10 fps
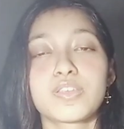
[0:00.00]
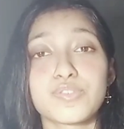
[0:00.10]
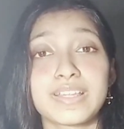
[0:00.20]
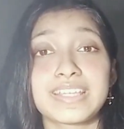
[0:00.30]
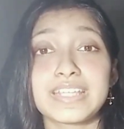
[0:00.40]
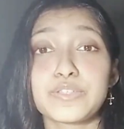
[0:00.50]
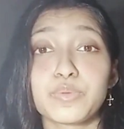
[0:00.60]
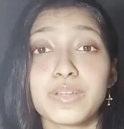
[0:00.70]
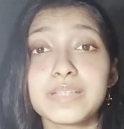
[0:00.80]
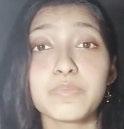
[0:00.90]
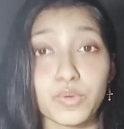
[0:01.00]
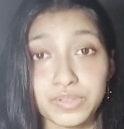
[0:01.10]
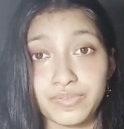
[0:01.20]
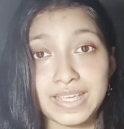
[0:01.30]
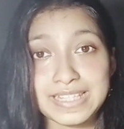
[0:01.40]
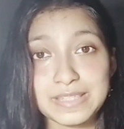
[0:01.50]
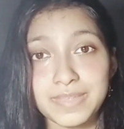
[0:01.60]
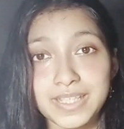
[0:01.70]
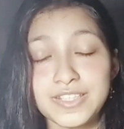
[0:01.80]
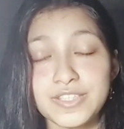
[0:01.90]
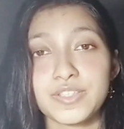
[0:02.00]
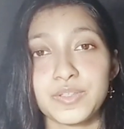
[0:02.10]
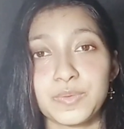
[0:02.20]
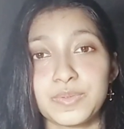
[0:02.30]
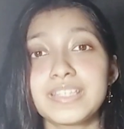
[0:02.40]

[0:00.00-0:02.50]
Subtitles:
So like it really motivates me to